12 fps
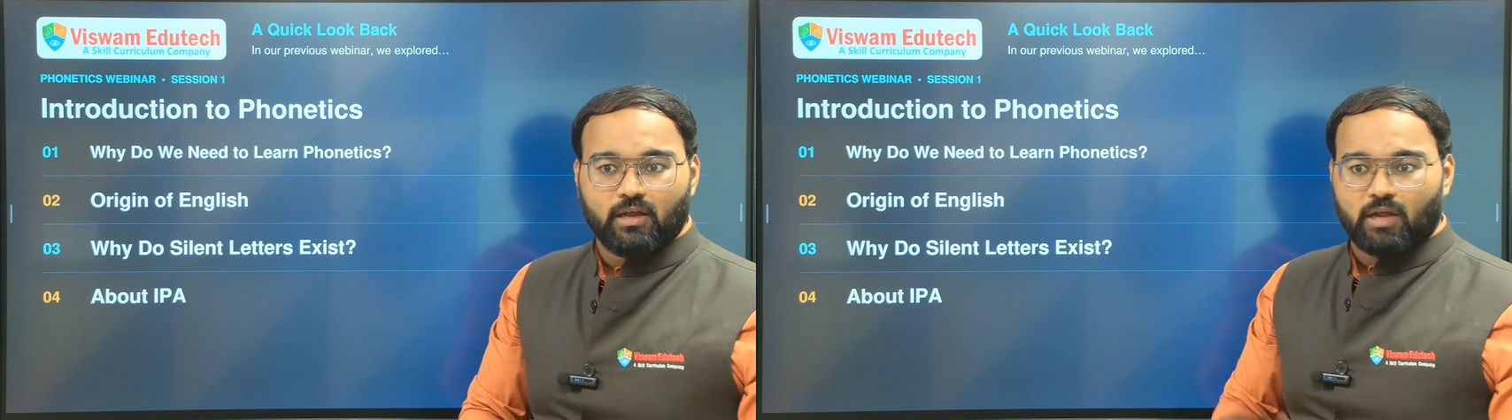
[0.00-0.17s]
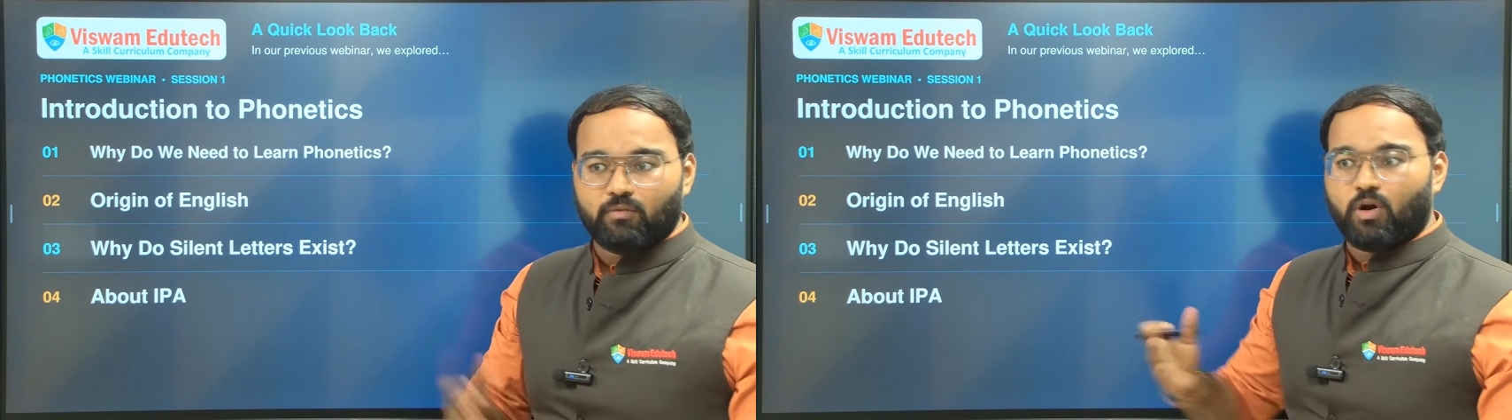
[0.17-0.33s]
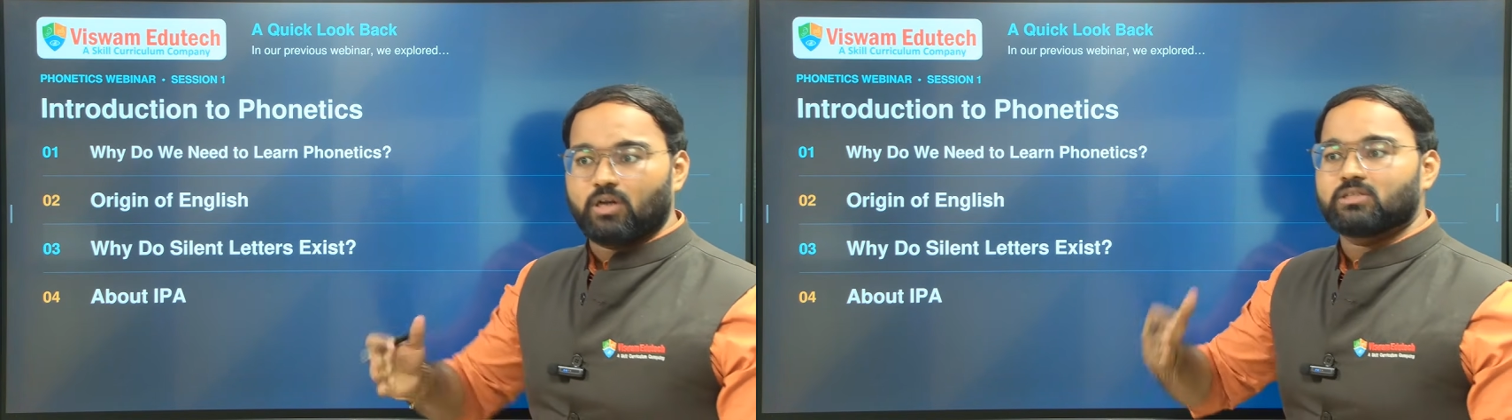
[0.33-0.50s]

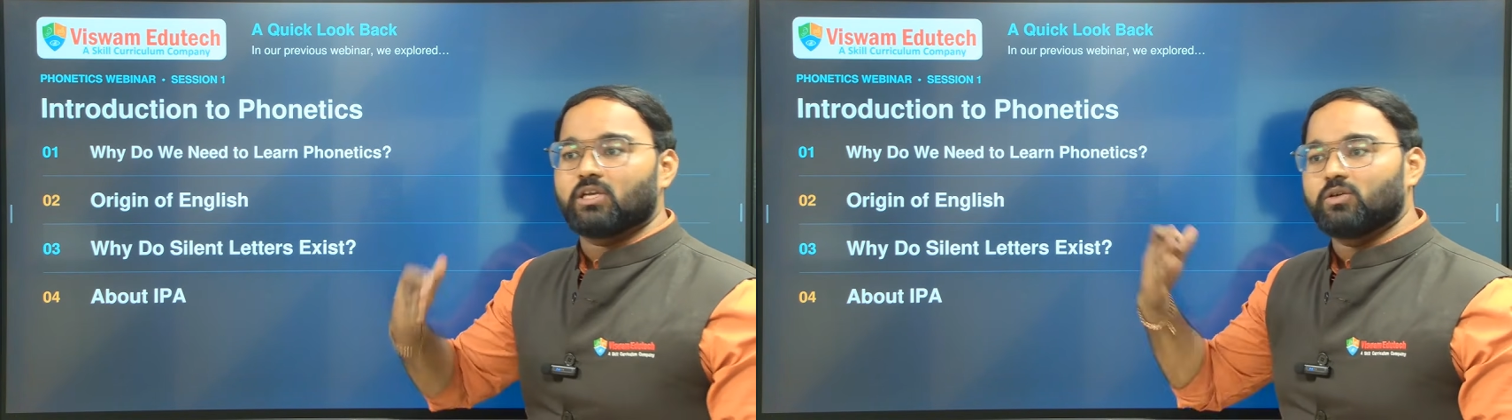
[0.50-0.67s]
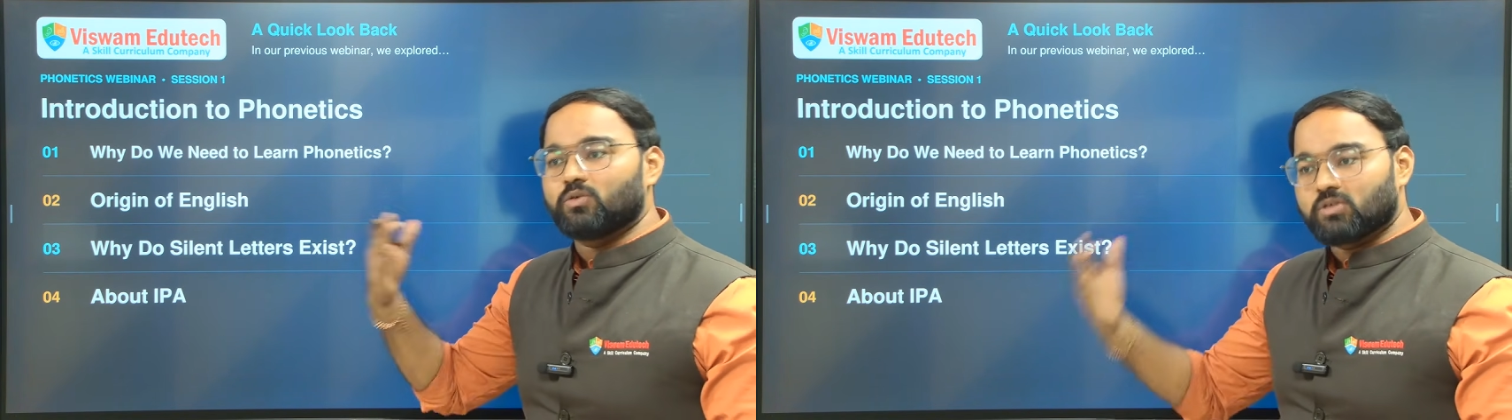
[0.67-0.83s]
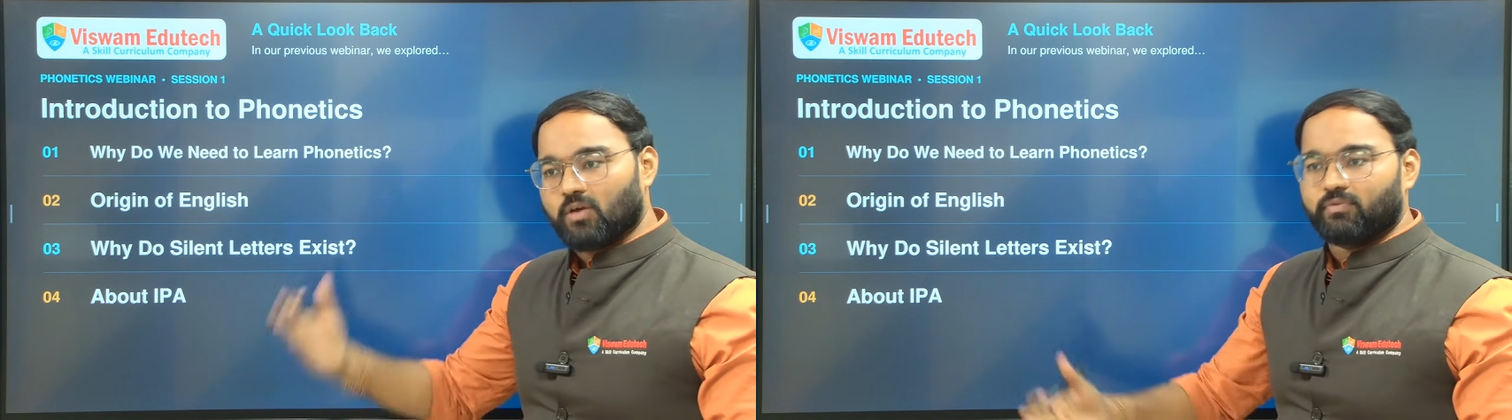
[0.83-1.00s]
and what is the
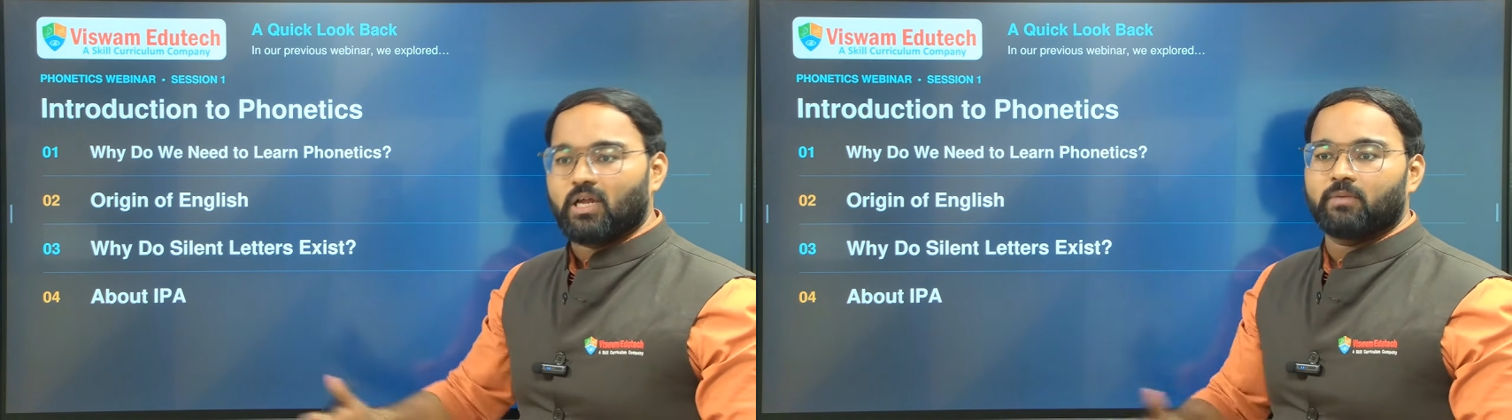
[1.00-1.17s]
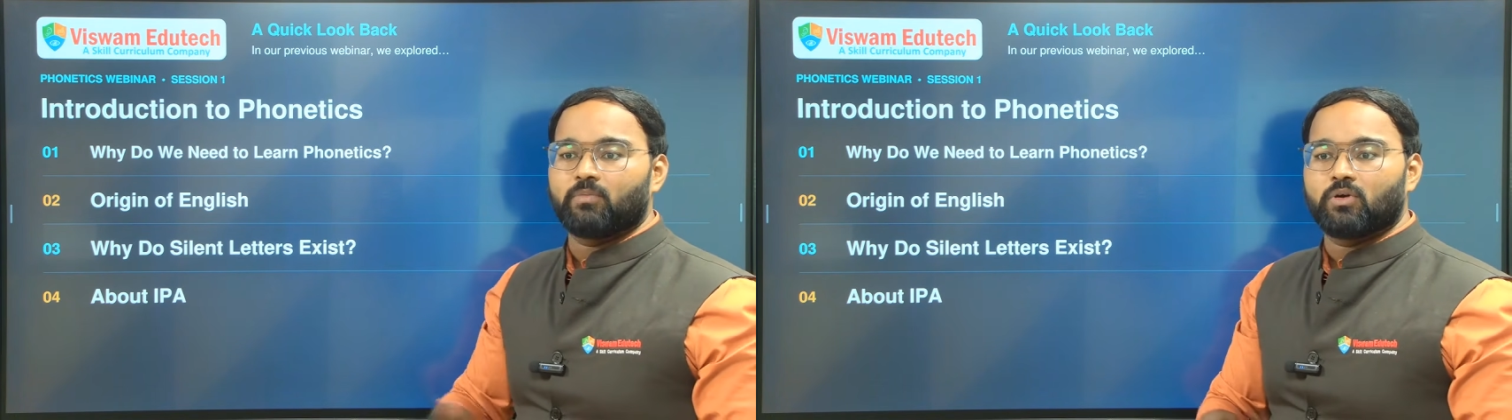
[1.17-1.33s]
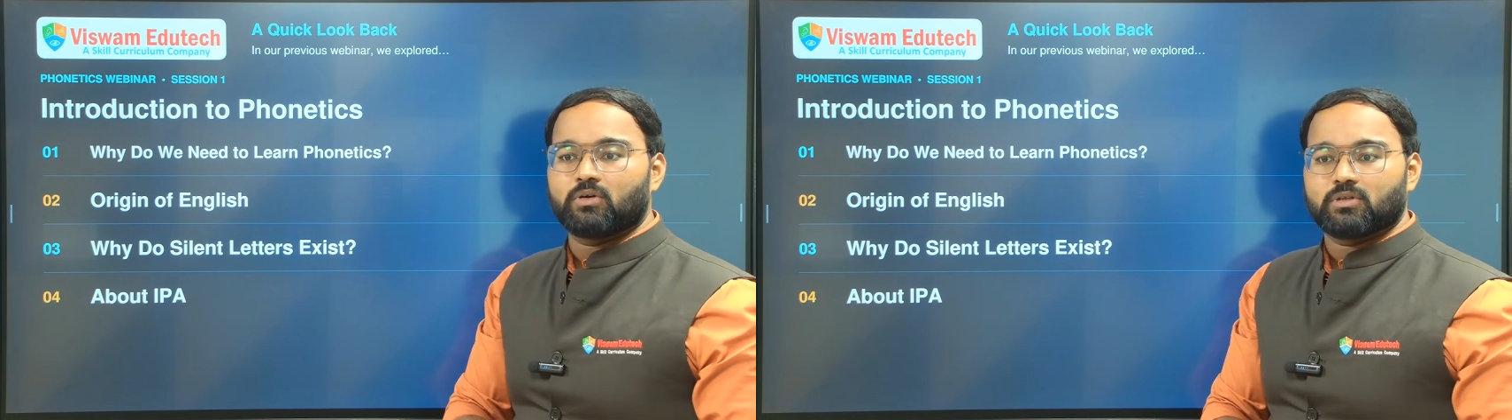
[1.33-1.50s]
use of
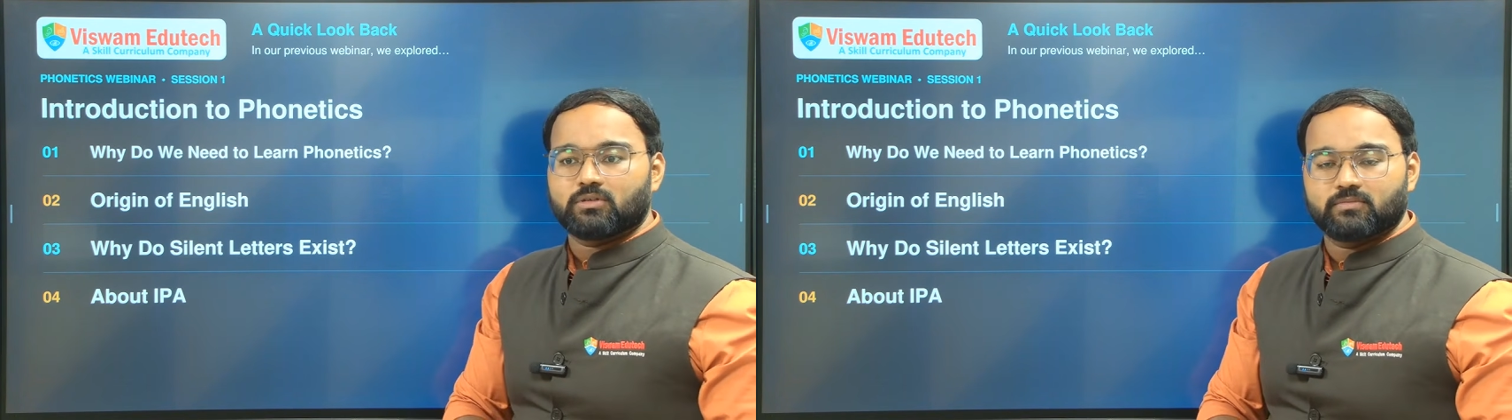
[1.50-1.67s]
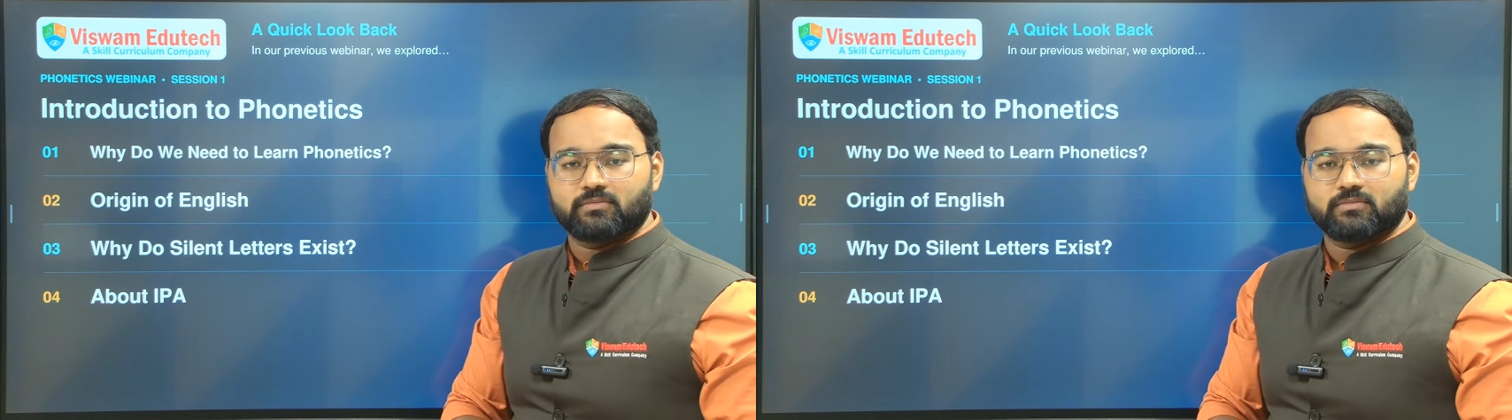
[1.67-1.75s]
that book,